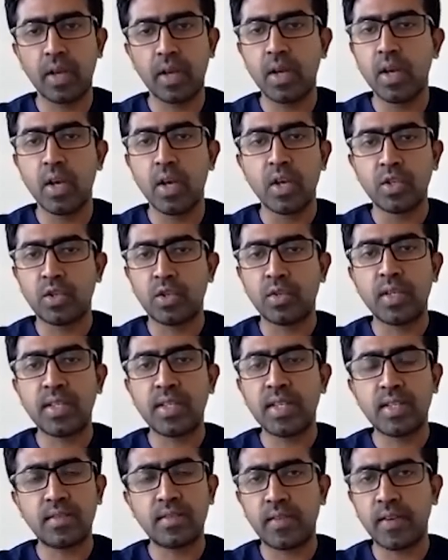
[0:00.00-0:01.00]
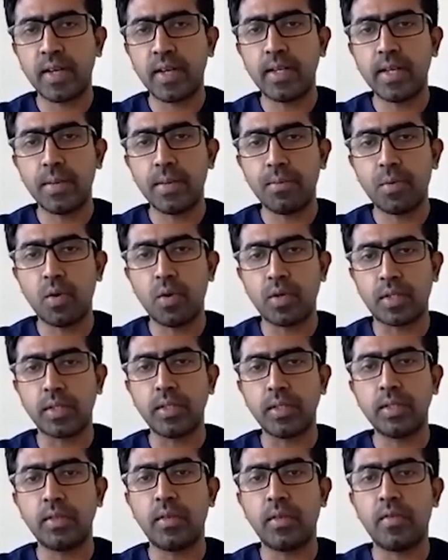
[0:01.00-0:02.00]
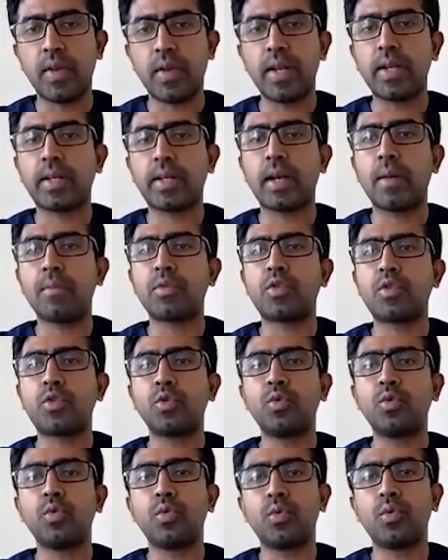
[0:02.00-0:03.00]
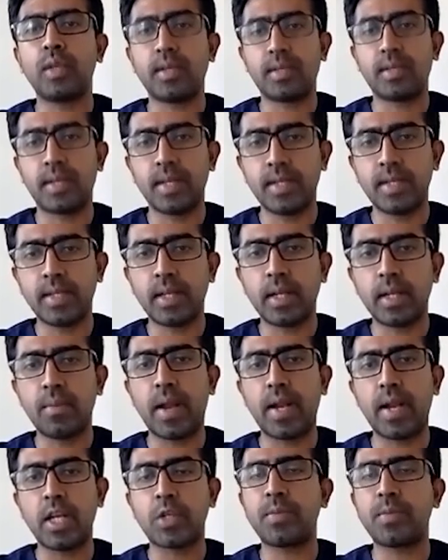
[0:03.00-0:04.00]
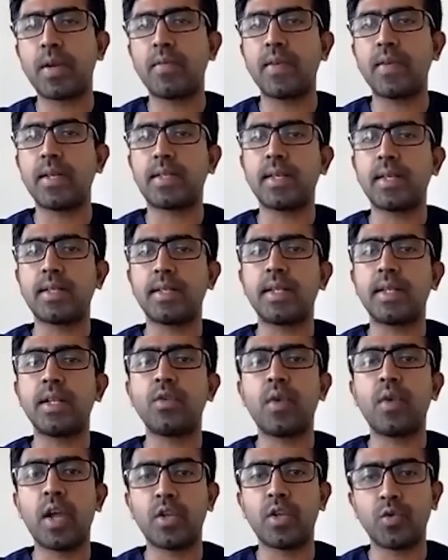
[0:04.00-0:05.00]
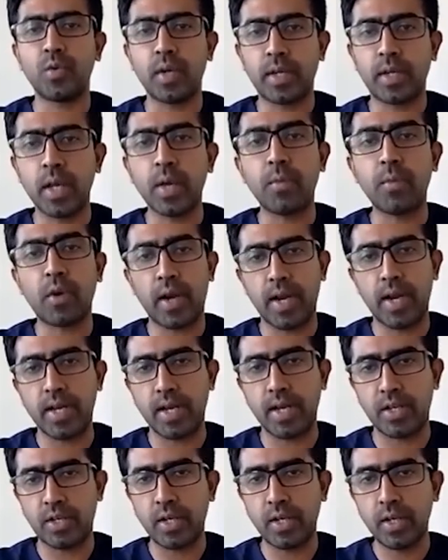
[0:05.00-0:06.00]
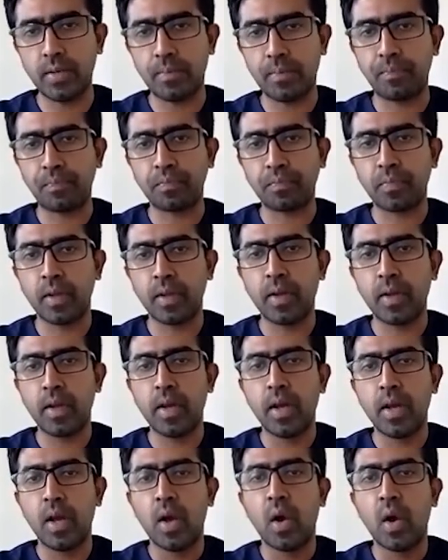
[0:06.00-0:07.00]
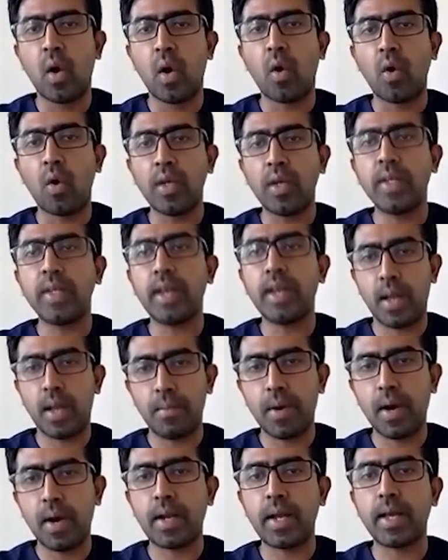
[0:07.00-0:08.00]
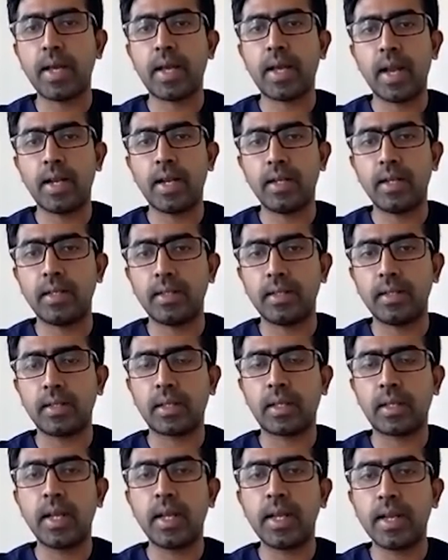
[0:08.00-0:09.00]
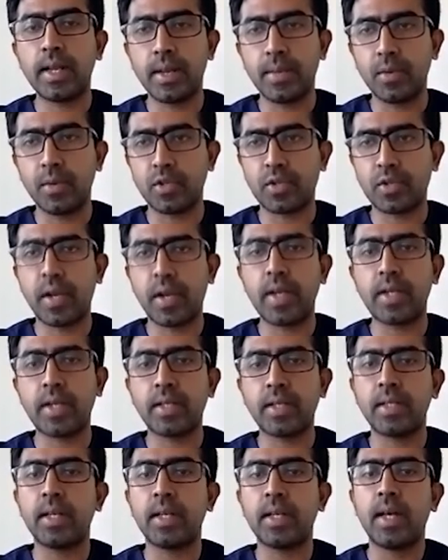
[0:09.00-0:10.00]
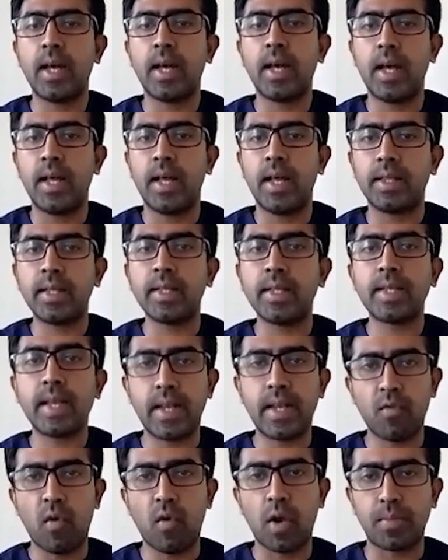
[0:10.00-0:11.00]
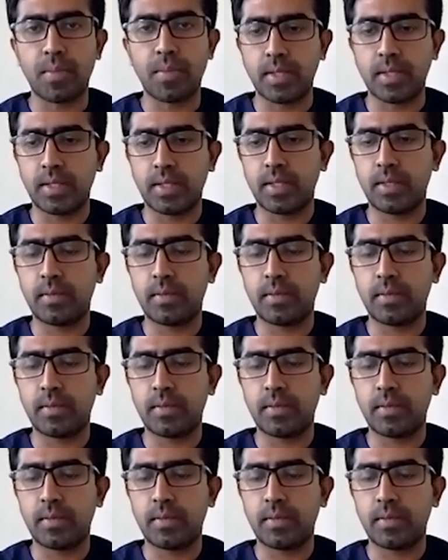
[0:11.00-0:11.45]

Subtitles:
So this is really important when it comes to the surgical management versus neoadjuvant chemoradiation. Only the MRI can clearly demonstrate this involvement.